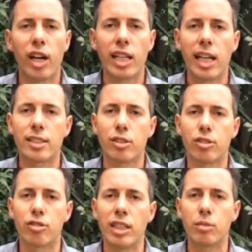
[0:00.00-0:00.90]
financial
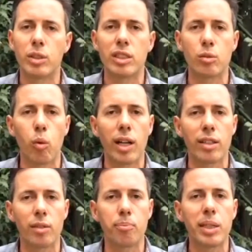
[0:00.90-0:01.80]
stress, which is one
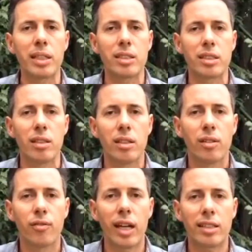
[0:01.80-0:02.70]
of the biggest
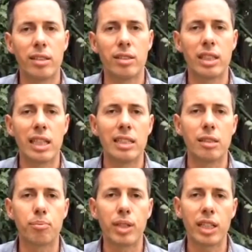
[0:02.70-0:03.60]
factors in
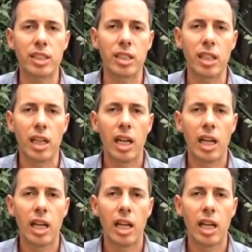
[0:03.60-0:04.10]
depression